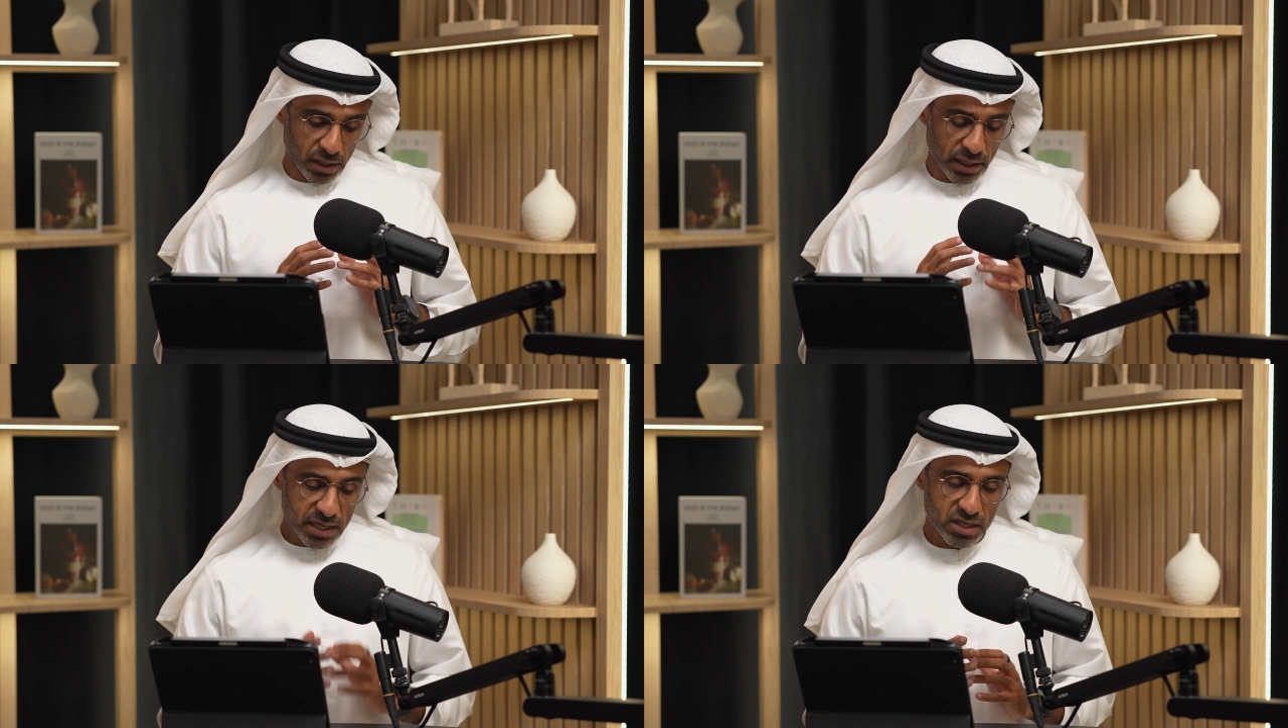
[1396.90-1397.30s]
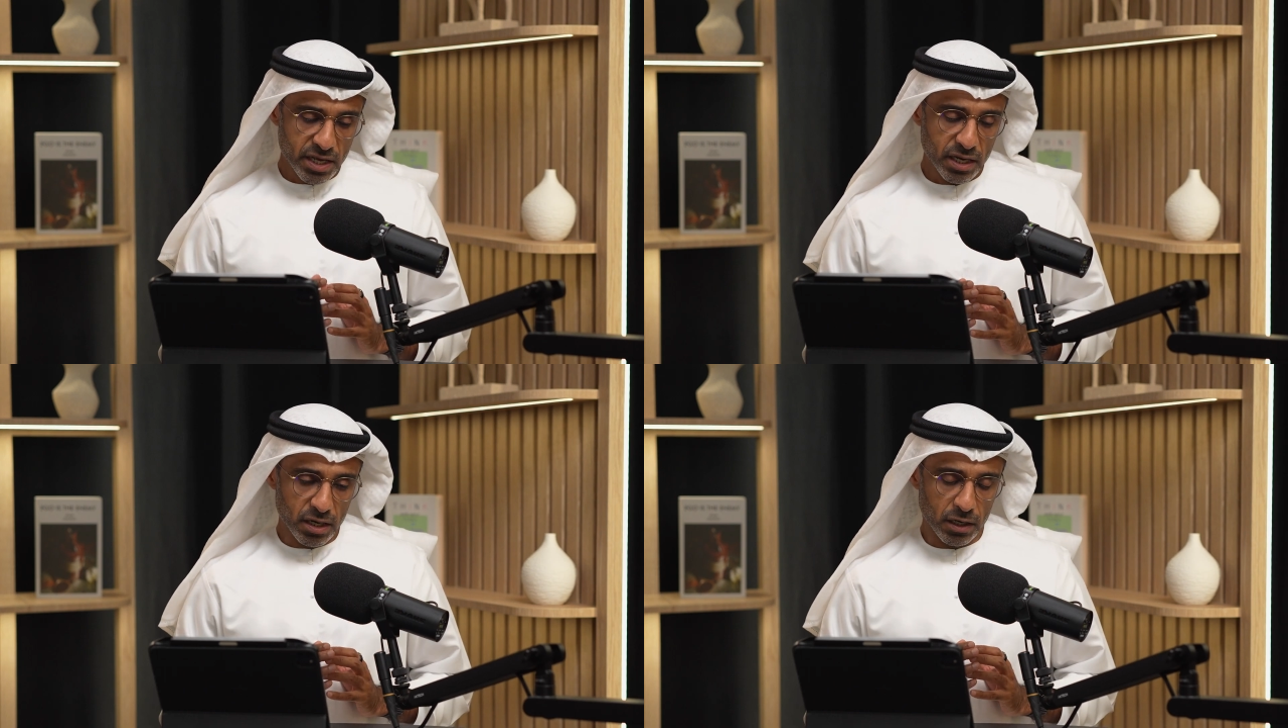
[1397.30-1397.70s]
Let's
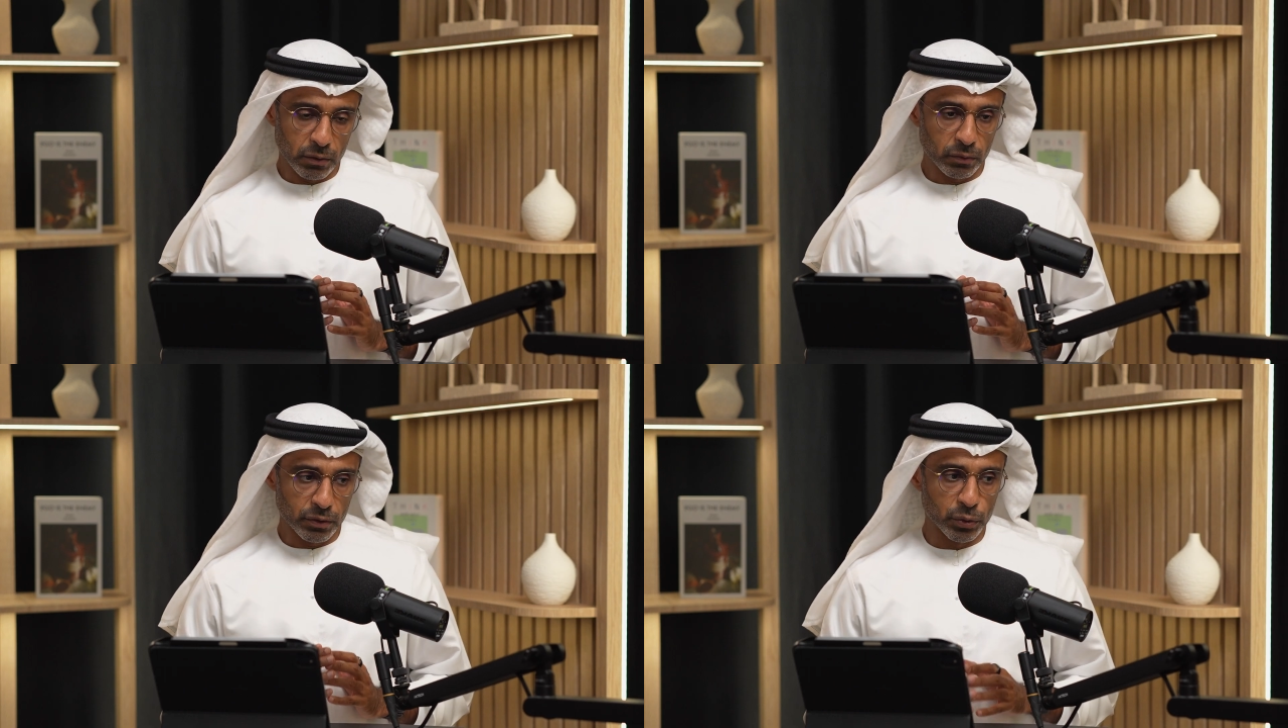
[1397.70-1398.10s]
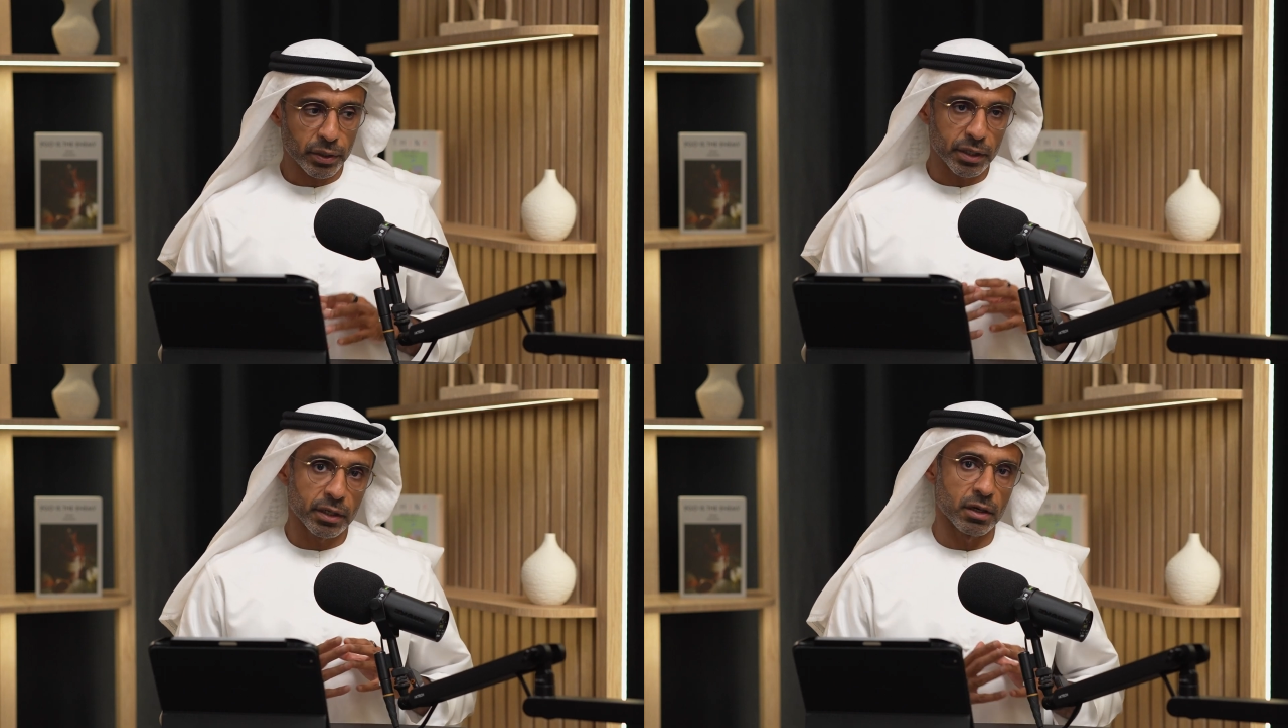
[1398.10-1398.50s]
say now you
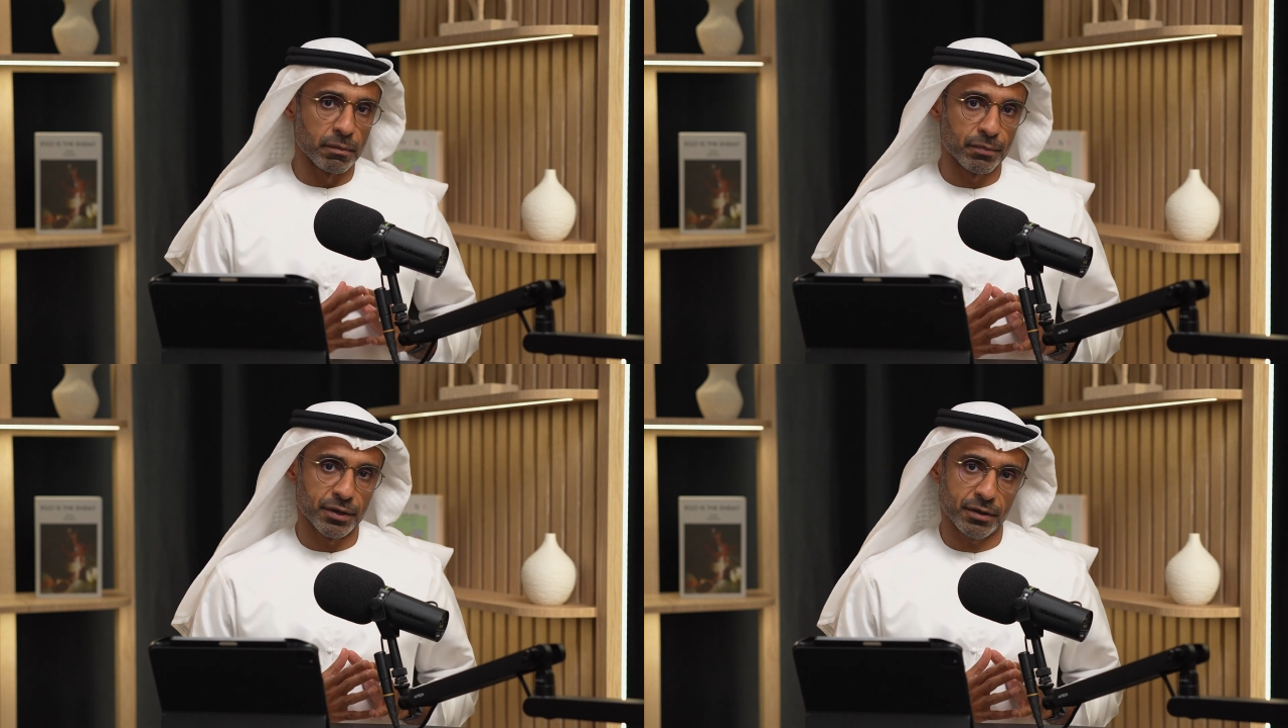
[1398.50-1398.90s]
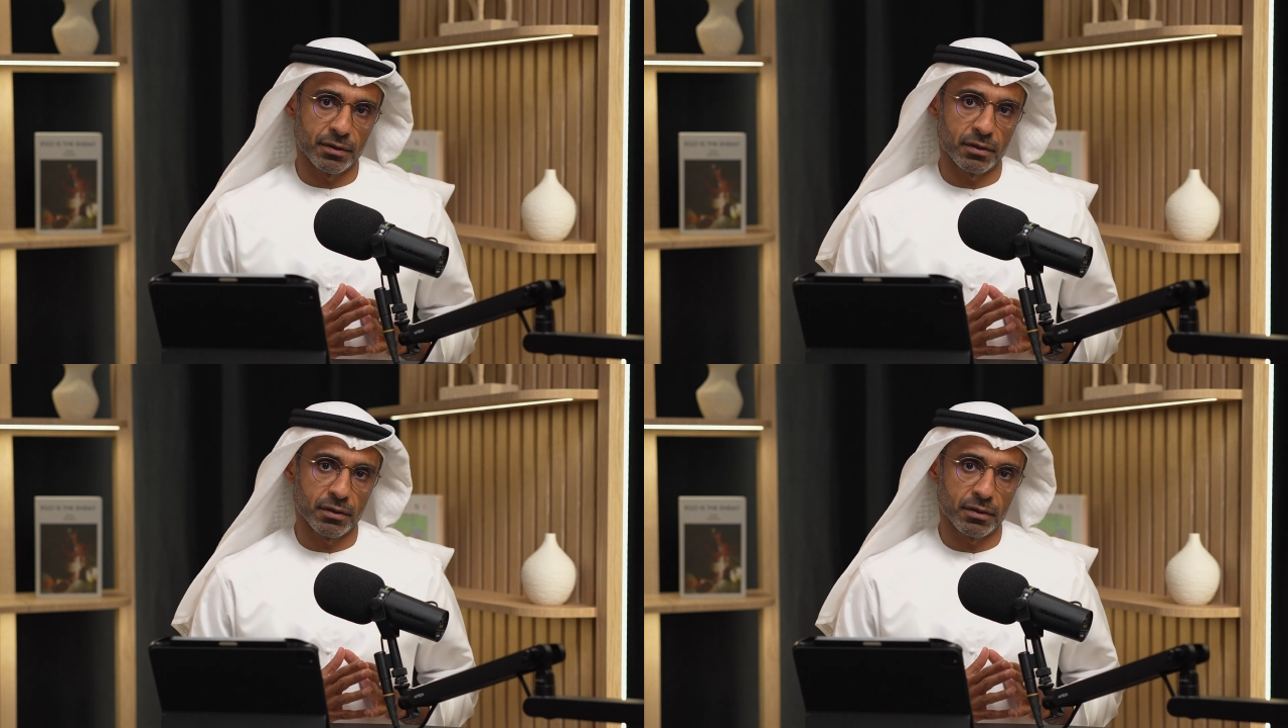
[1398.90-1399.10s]
are in a company.